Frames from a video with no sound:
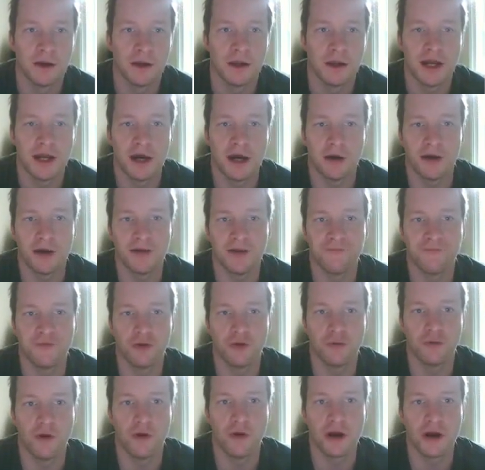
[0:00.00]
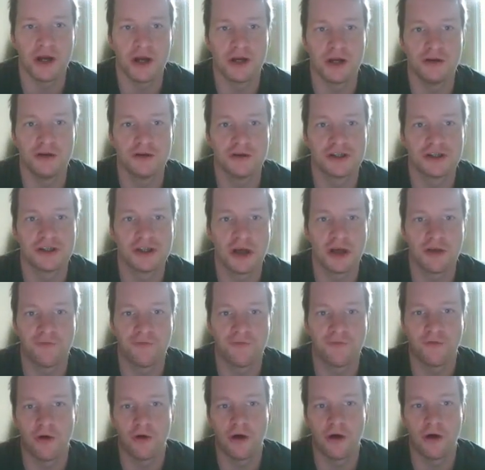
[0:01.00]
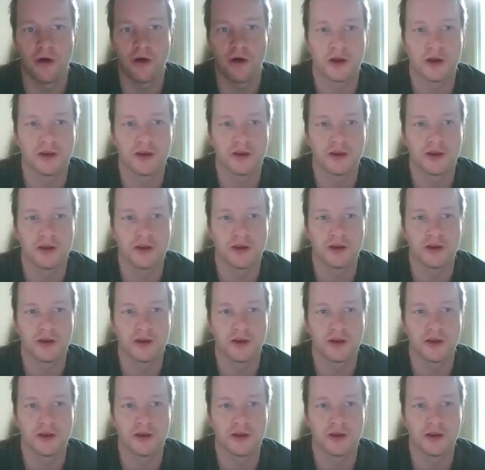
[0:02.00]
Now, if you want to do SunFrog, you can